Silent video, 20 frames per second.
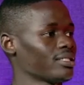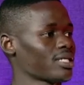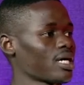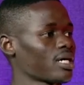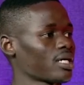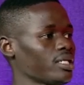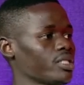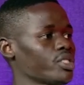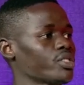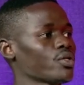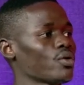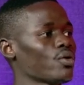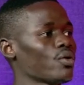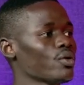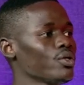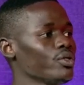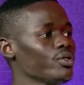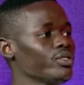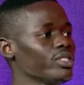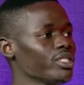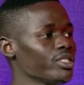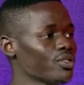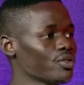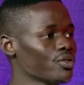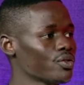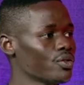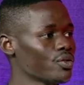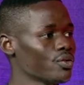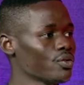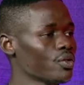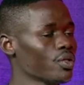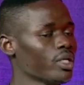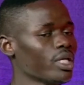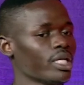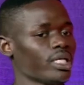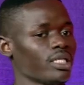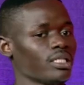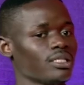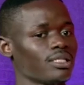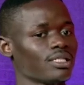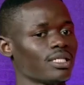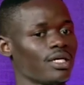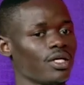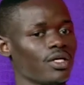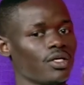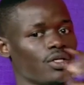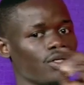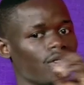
exactly. Mm-hmm. So all you need to do is